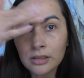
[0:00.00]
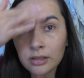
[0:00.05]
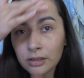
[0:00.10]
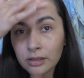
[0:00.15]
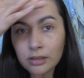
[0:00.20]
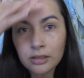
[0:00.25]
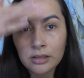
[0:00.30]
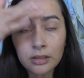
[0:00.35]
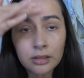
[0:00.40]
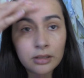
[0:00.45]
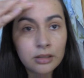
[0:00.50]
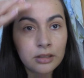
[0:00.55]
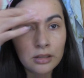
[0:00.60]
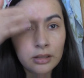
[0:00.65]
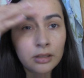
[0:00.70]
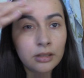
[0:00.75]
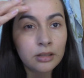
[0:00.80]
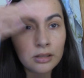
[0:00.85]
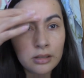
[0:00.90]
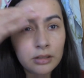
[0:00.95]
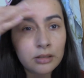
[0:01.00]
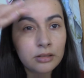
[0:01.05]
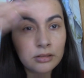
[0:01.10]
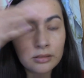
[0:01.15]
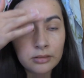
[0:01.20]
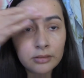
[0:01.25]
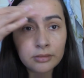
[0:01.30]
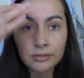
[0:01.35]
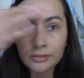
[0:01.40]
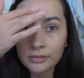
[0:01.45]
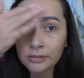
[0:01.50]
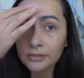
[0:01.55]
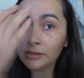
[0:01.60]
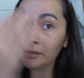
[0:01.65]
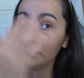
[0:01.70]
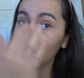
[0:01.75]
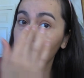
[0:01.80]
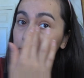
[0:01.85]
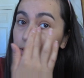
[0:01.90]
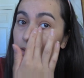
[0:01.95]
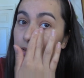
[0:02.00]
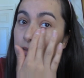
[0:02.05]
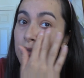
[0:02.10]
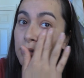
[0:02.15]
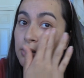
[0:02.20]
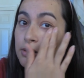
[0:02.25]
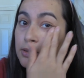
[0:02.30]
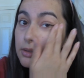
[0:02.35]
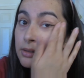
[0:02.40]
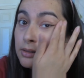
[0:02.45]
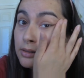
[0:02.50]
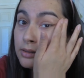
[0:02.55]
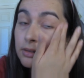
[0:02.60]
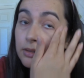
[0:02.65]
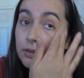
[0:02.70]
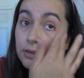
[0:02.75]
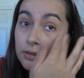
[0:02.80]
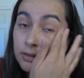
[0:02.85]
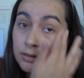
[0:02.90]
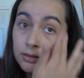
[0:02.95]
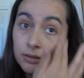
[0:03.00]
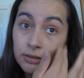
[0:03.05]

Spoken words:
(no one is talking)